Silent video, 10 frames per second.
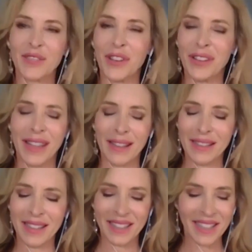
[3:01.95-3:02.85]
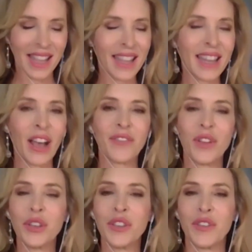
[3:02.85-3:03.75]
very elegant. Now, I
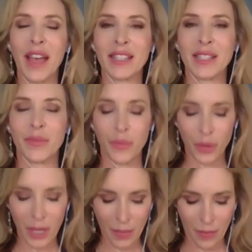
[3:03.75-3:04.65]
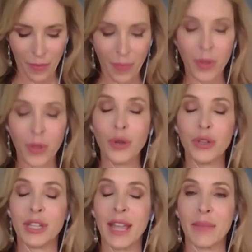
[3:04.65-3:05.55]
know you've had some pretty
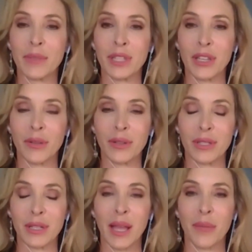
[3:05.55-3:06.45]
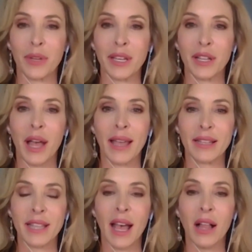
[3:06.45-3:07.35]
huge names, celebrity
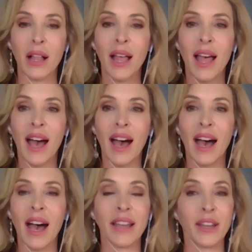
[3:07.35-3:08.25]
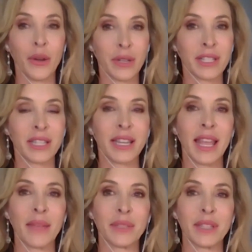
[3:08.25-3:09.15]
clientele. I noticed the
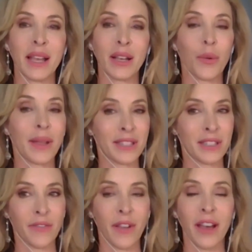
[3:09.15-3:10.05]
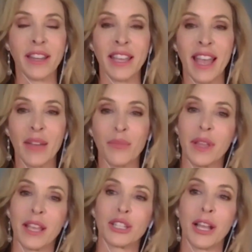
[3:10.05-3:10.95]
names Gwen Stefani and
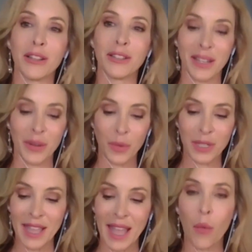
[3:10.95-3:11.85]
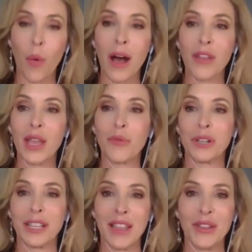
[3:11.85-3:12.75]
Blake Shelton. Was that while they
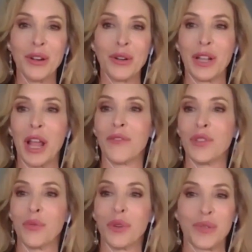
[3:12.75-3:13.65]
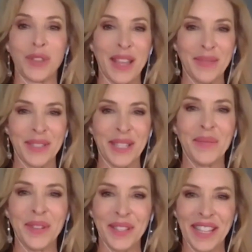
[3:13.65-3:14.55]
were together, or have you worked with them
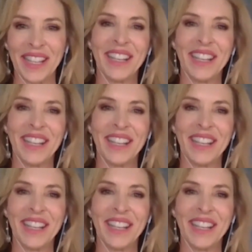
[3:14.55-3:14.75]
separately?